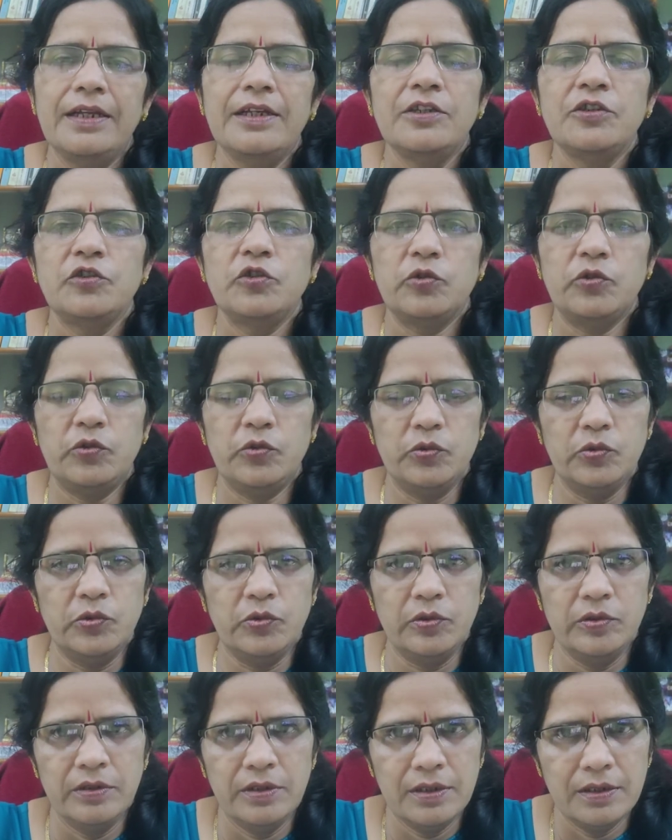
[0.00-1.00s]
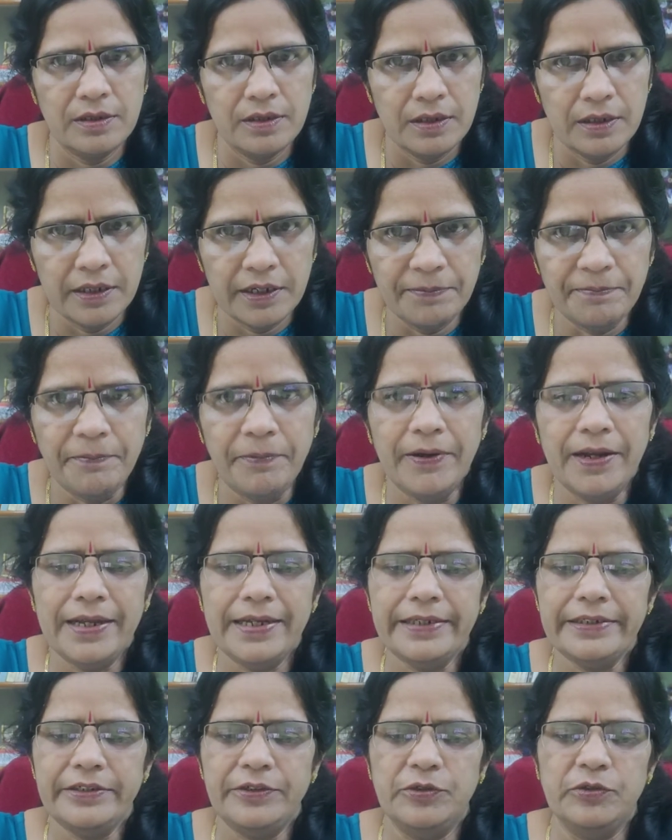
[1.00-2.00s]
So to
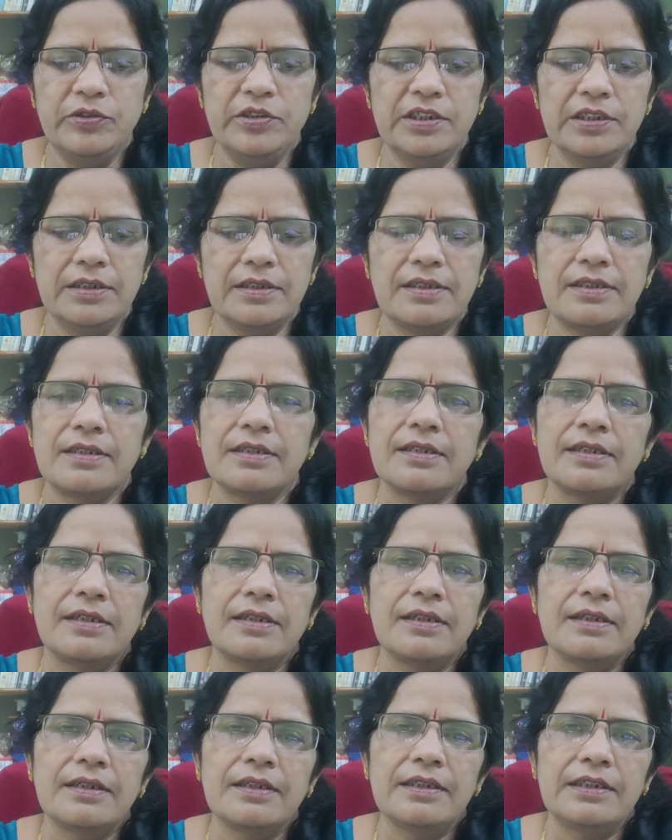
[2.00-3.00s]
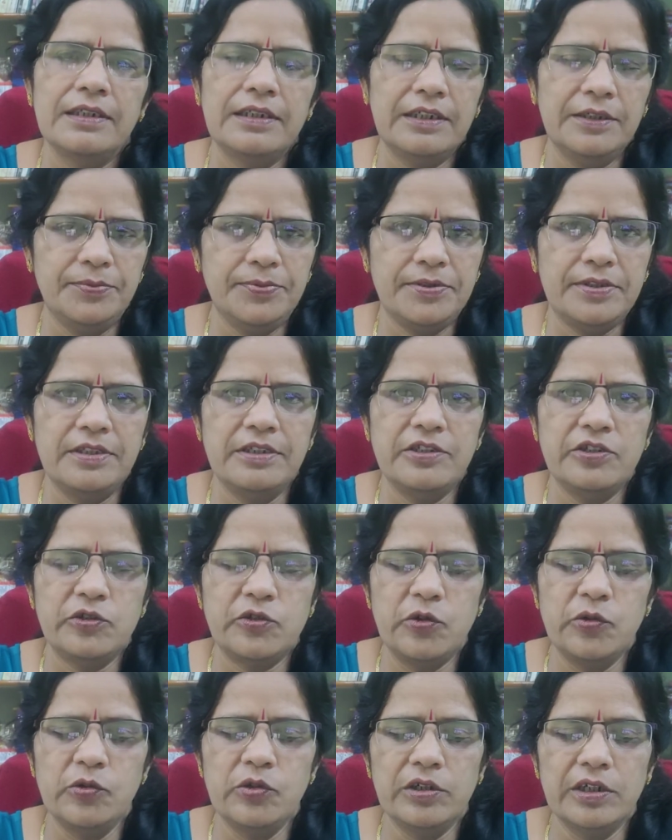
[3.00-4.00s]
reply to this, he gives this
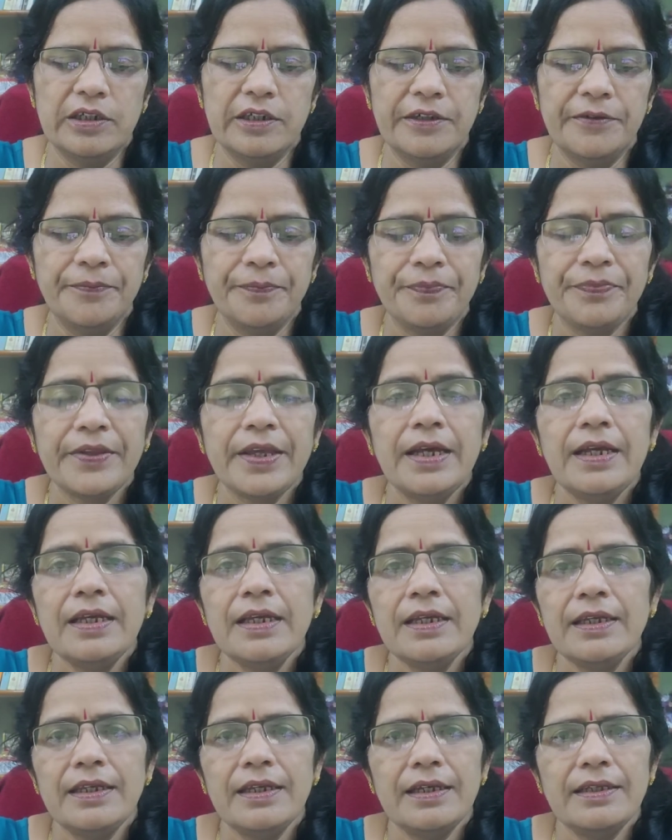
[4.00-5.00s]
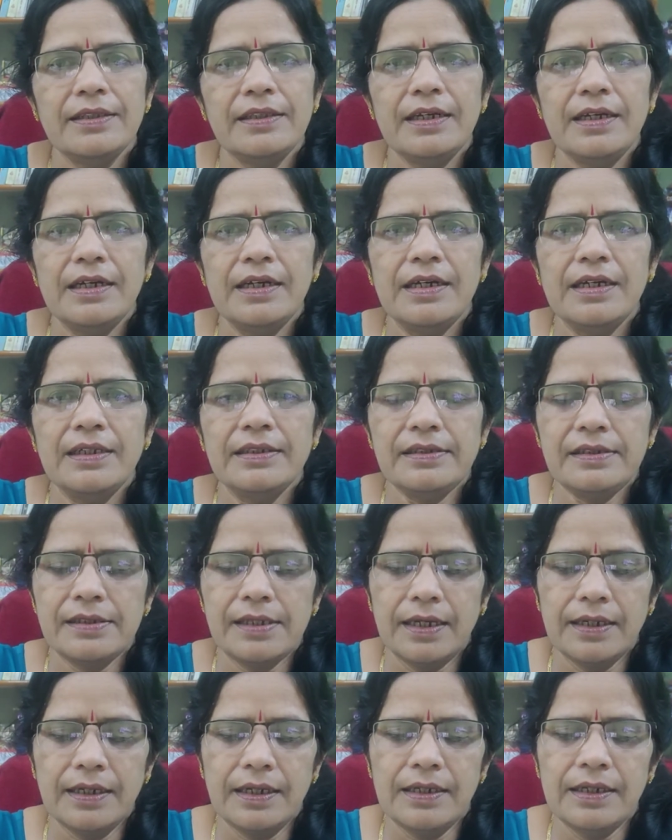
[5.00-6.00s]
sloka. Yada
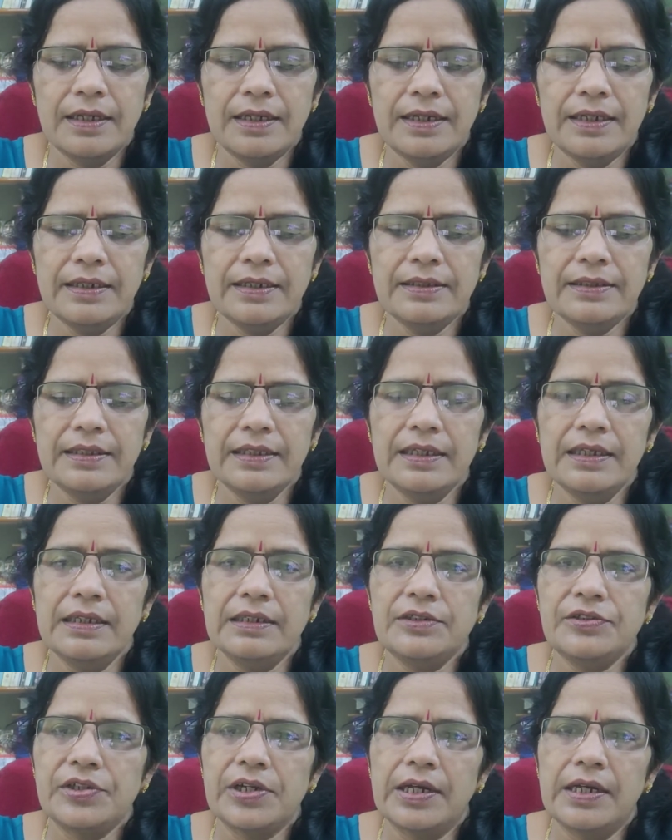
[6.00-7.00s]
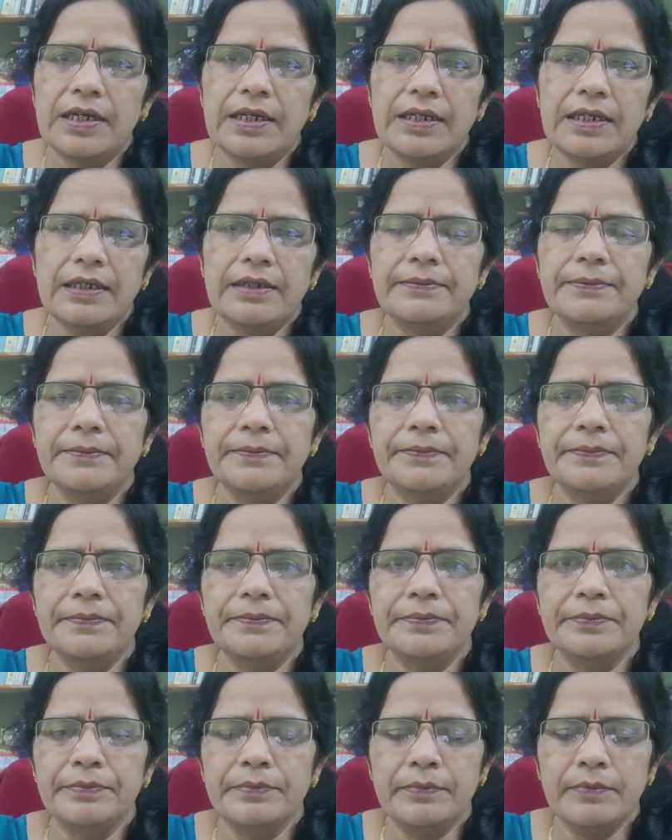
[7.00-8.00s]
sangharate
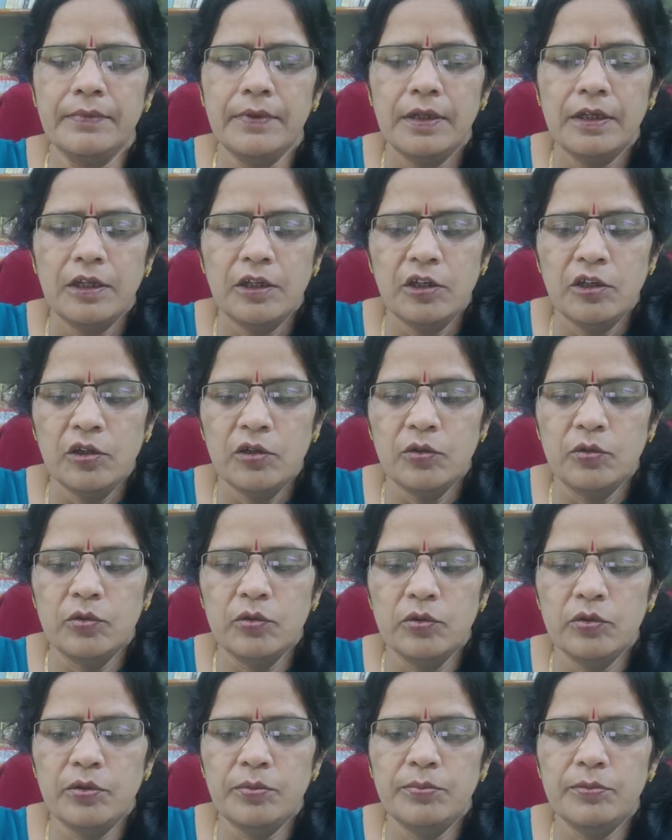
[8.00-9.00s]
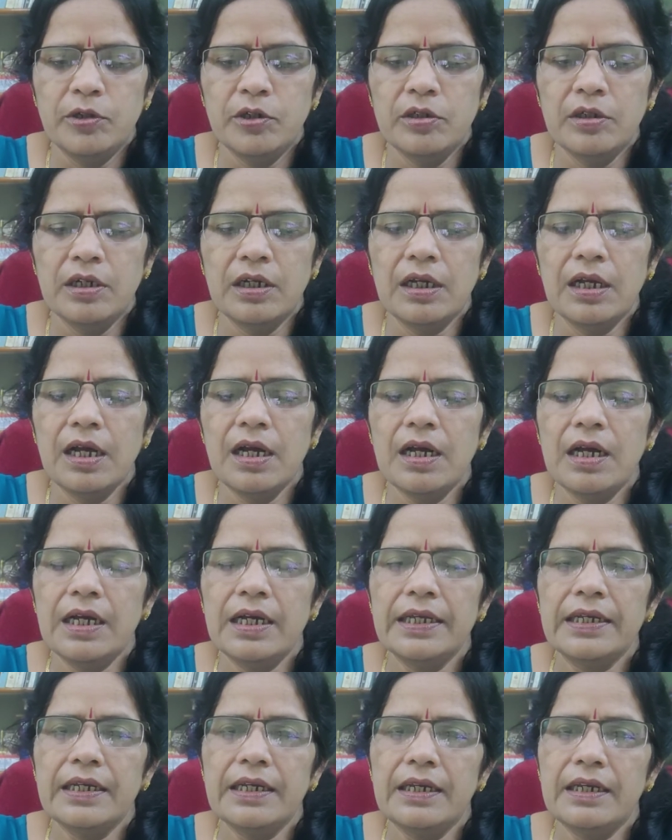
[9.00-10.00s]
chayam
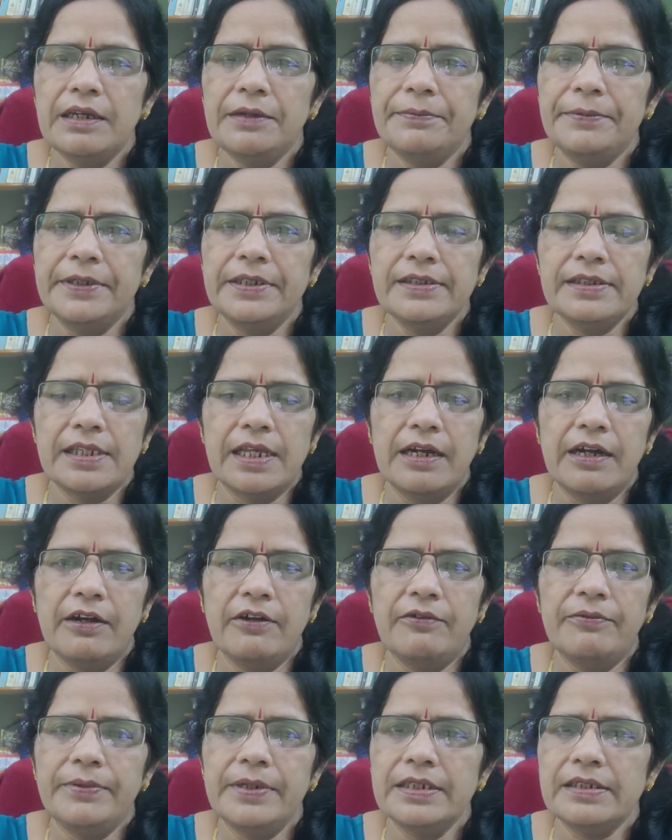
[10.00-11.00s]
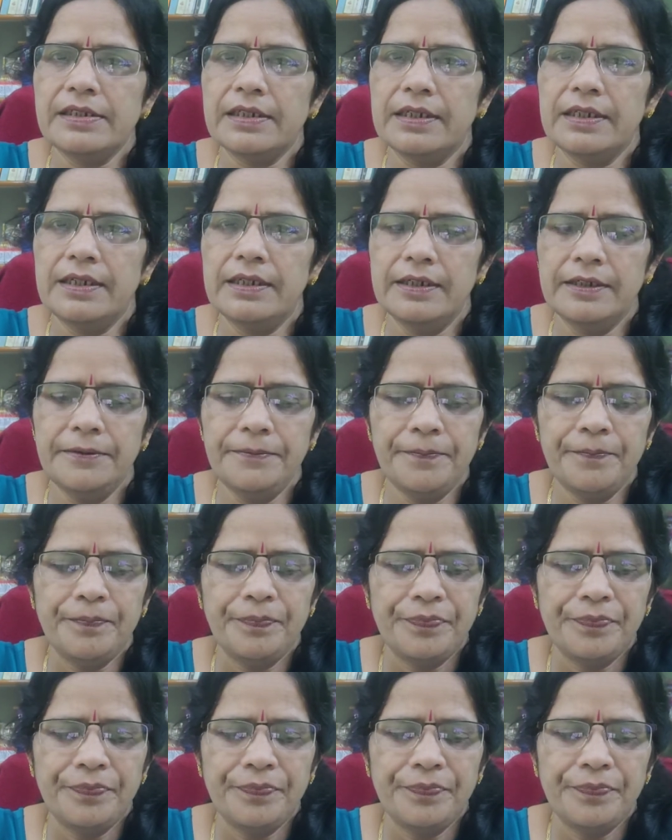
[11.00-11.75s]
kurmangani va sarvashah